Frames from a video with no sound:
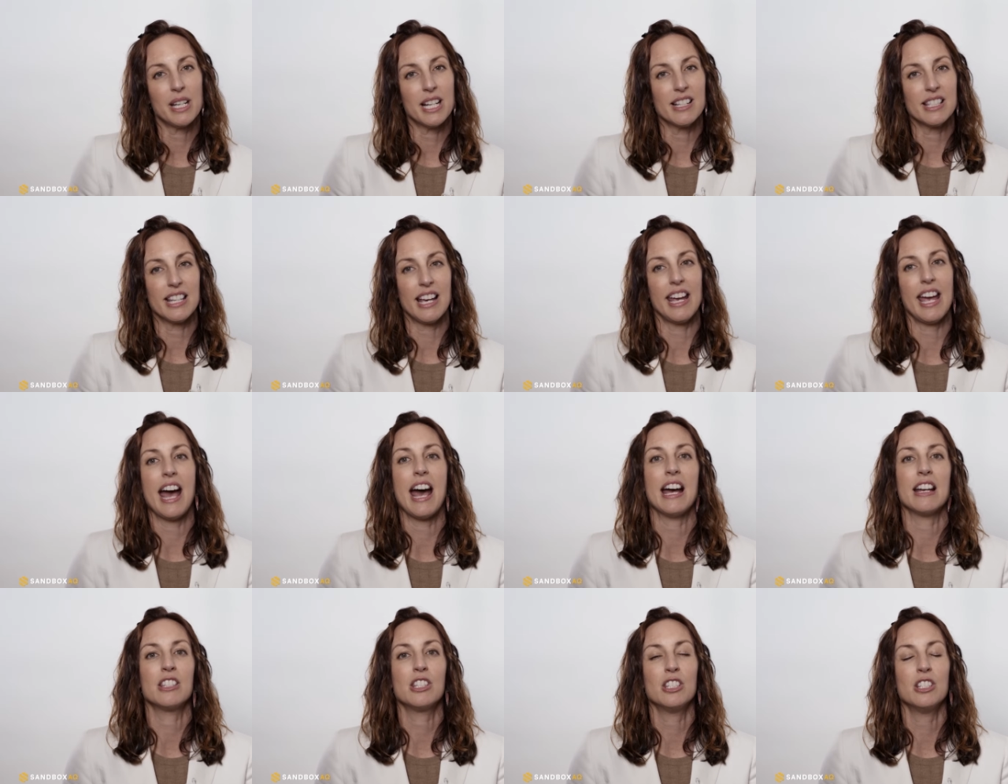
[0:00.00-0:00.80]
because I
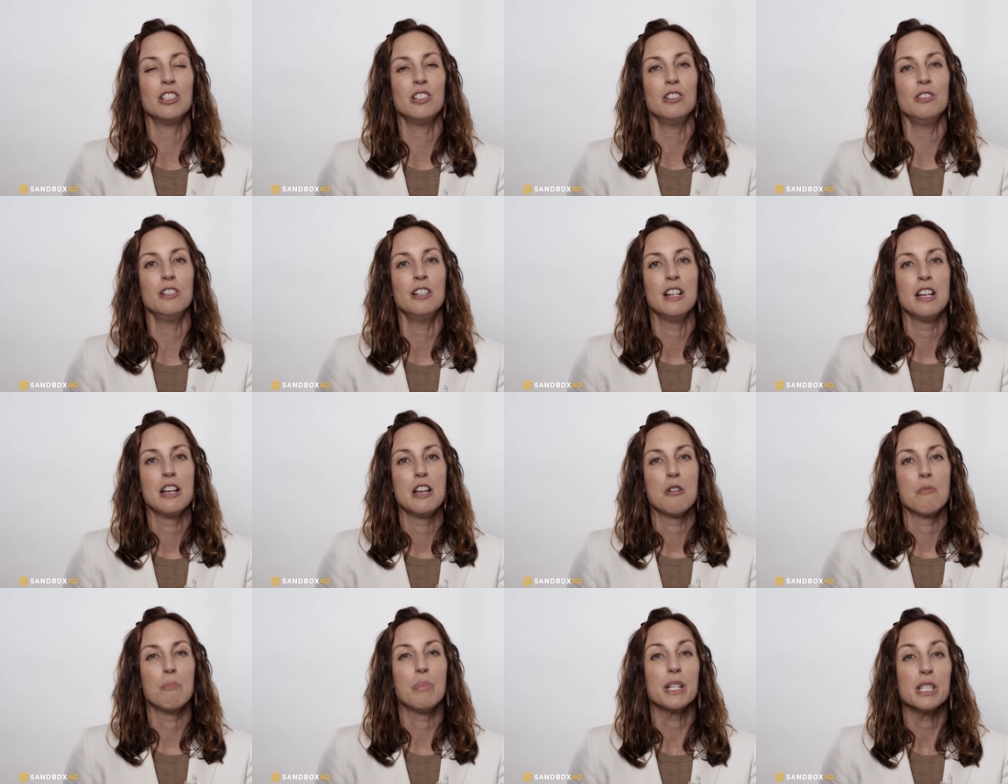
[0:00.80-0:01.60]
had to,
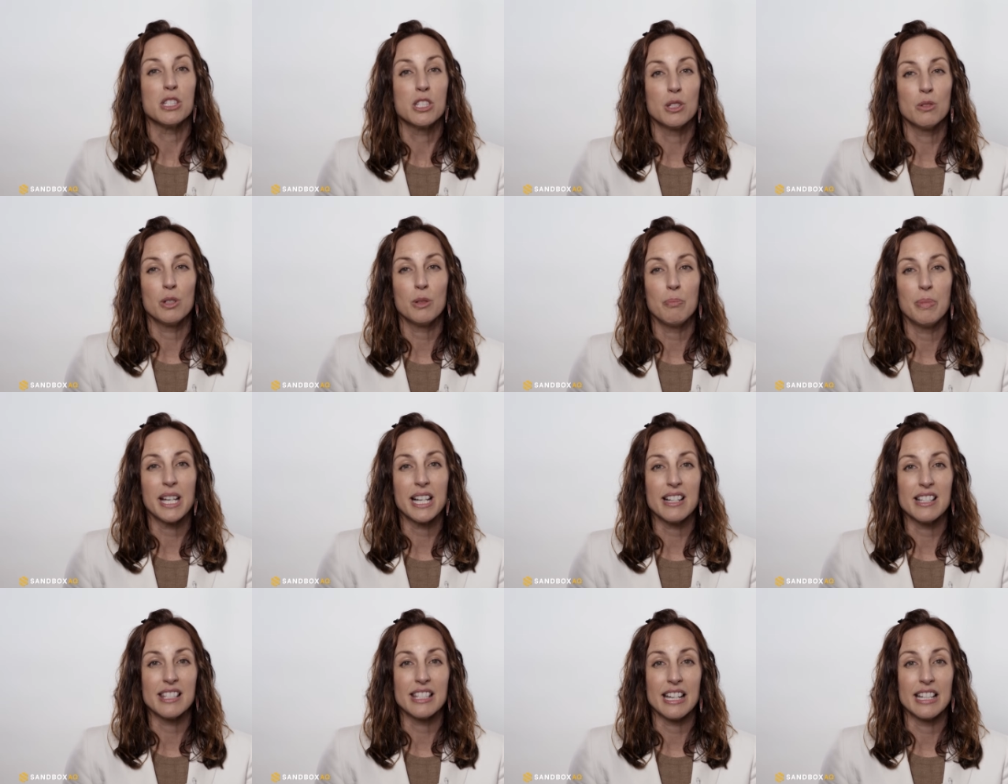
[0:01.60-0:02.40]
but do it
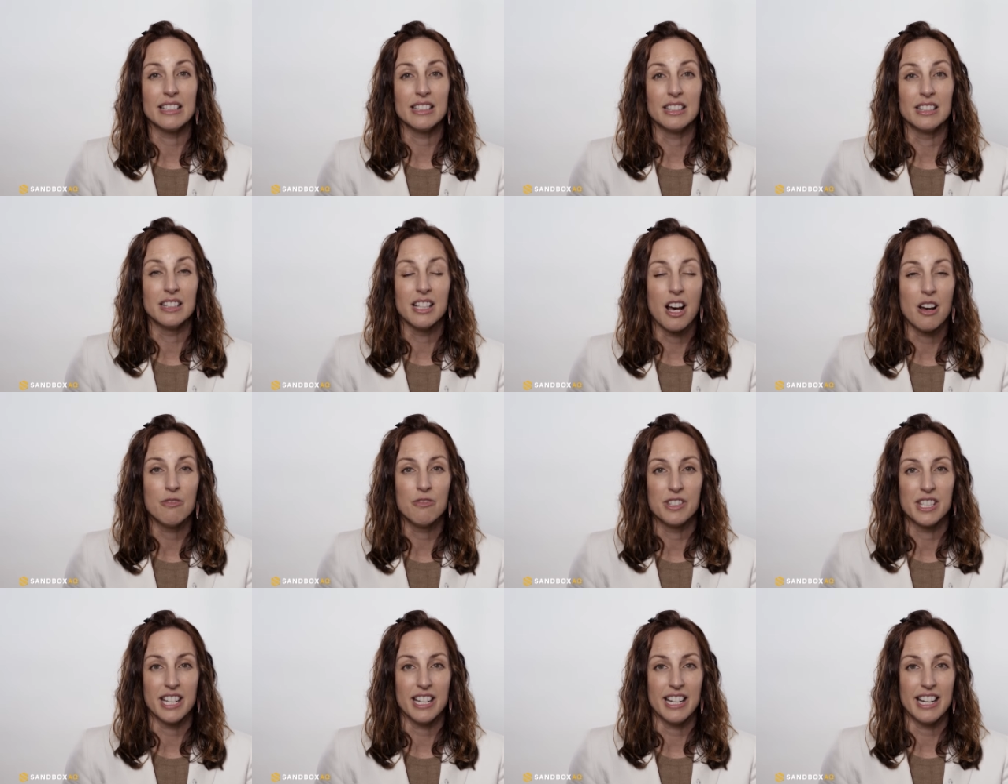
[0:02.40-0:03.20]
because I
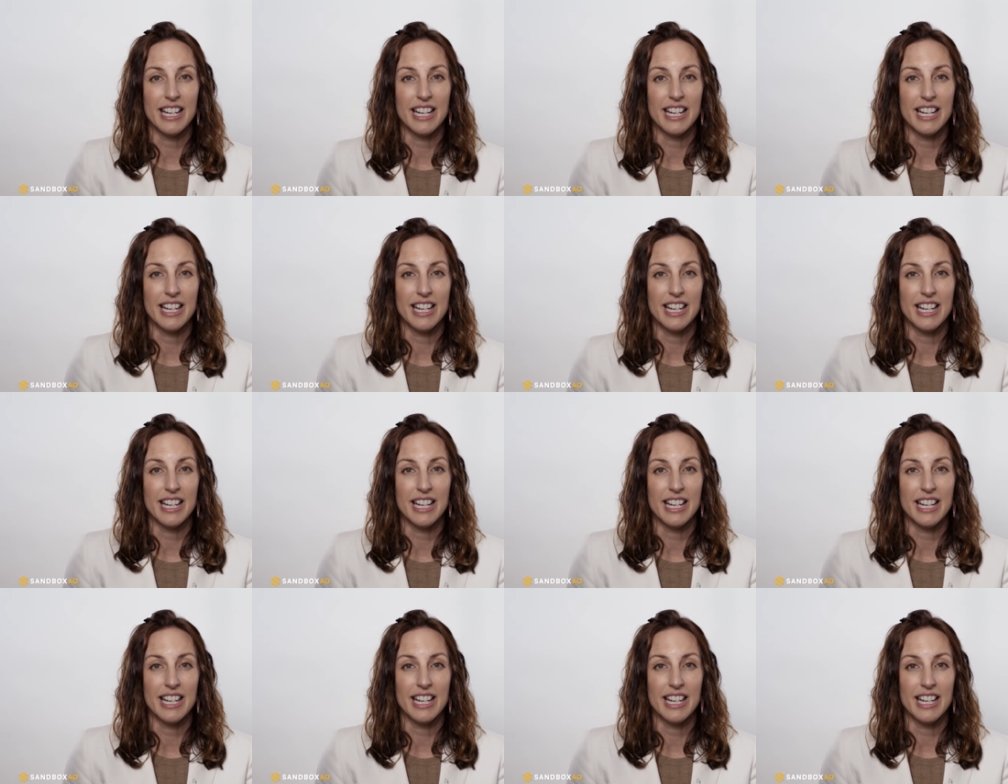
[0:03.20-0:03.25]
loved it